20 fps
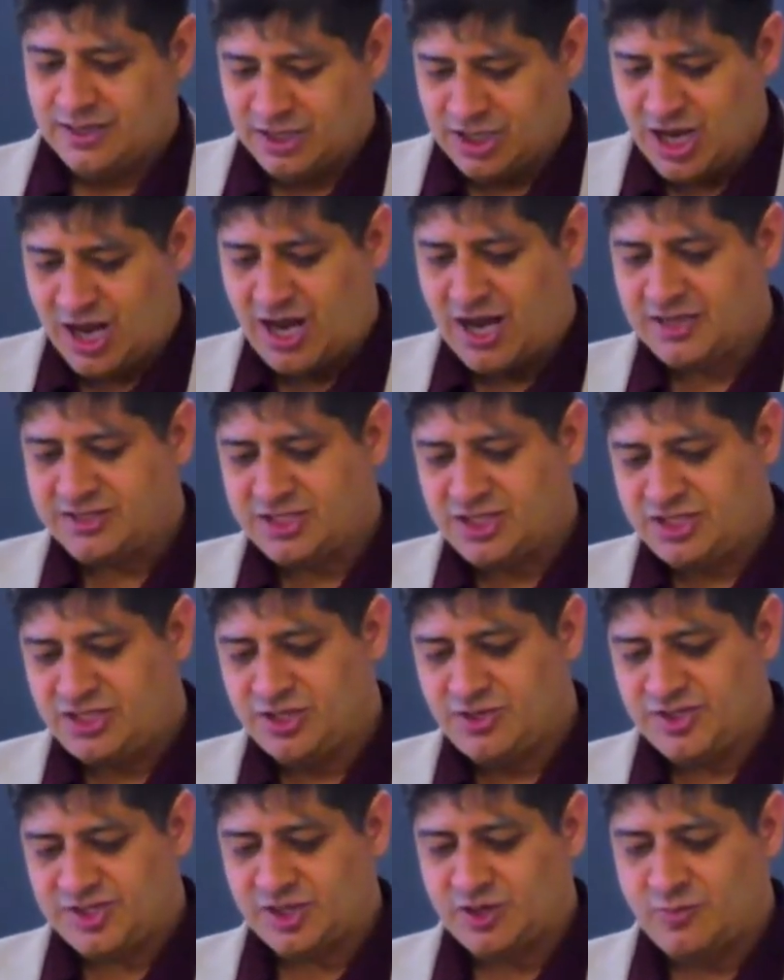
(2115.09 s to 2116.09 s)
God to
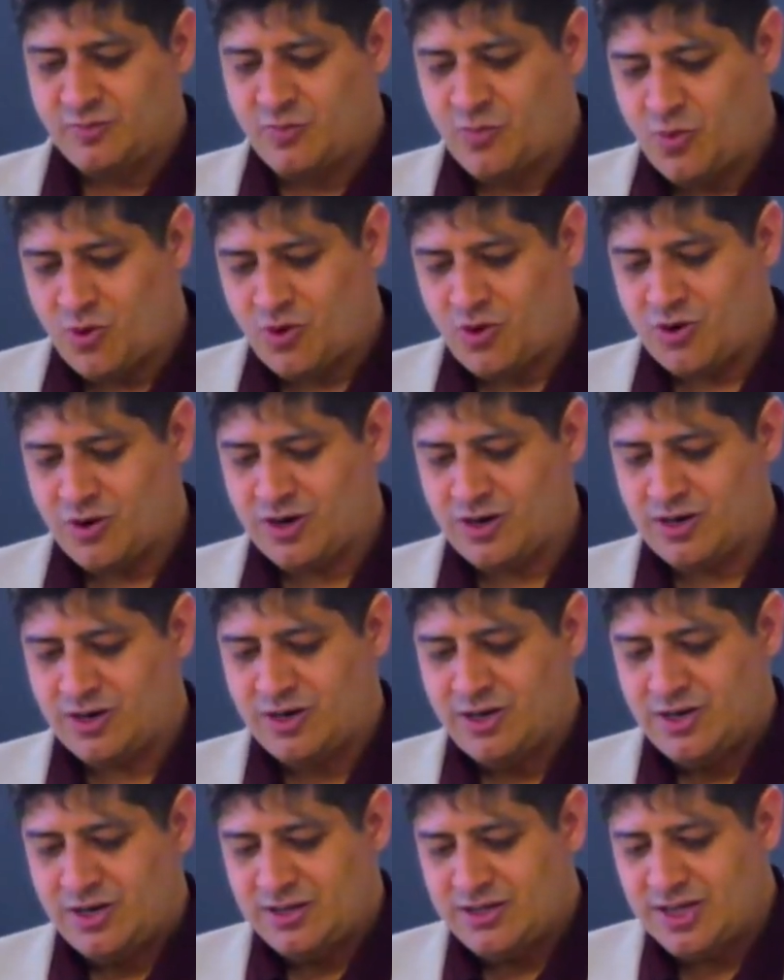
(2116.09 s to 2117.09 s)
do so more
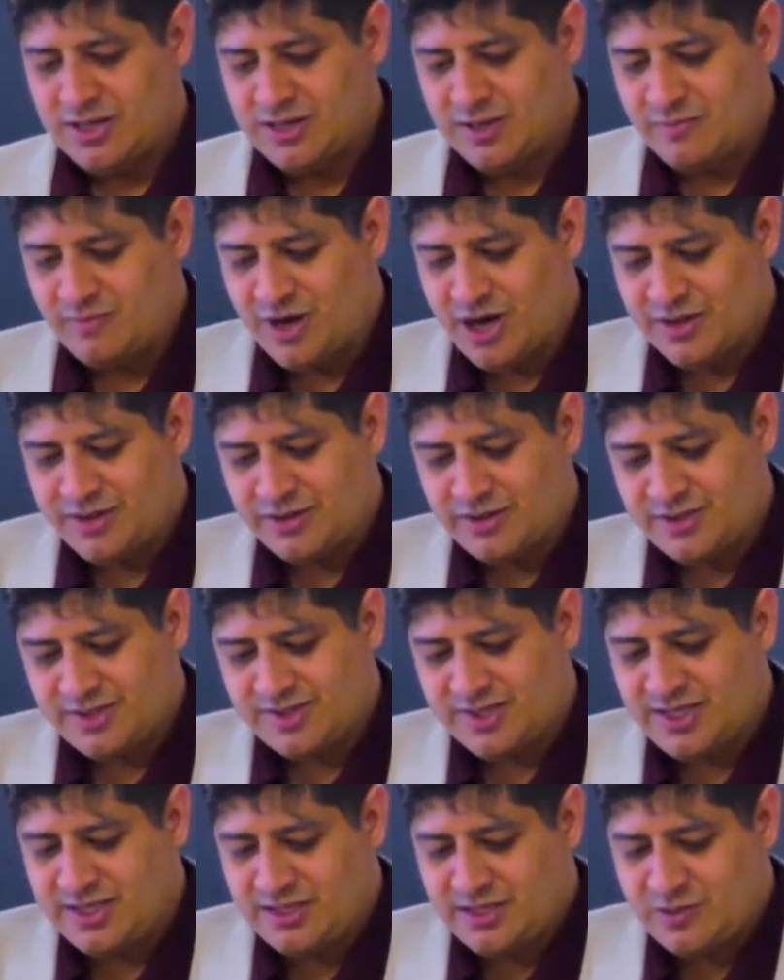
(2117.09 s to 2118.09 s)
than the
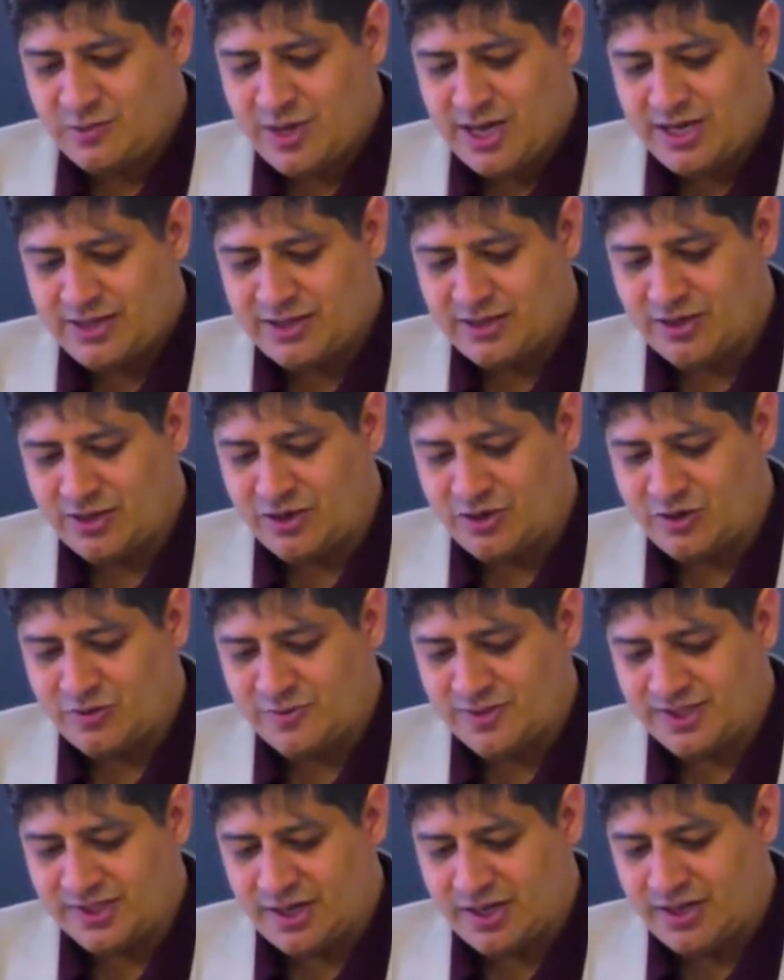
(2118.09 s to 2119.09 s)
mothers hidden away in their
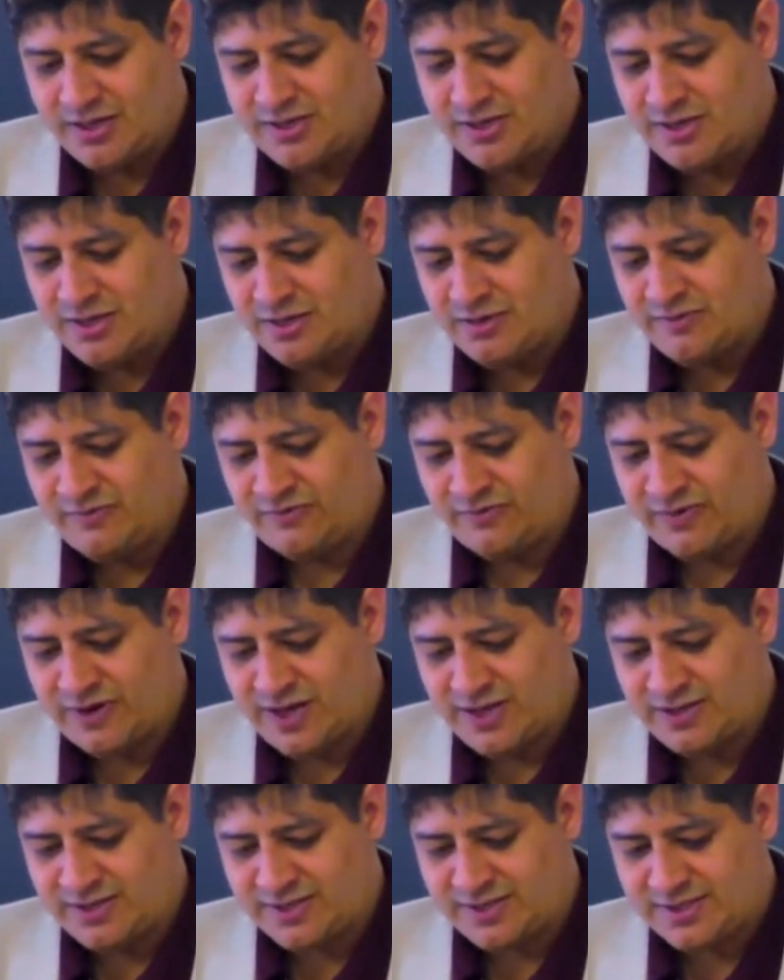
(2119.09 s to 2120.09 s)
homes, unknown
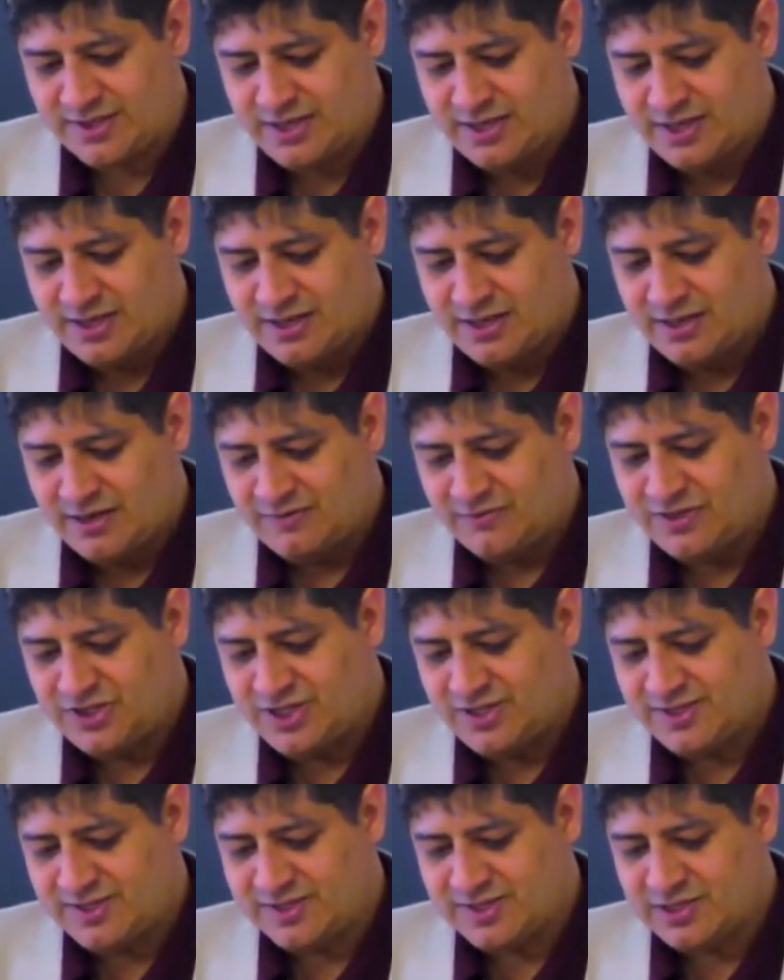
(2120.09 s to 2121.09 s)
friends of
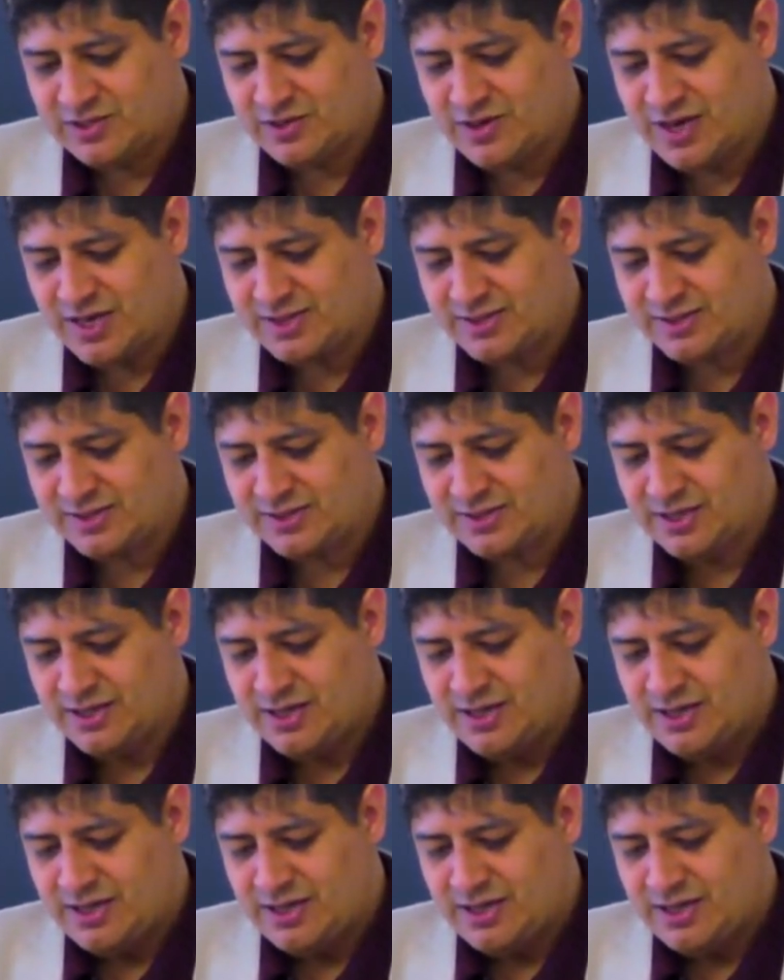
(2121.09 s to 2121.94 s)
Jesus Christ.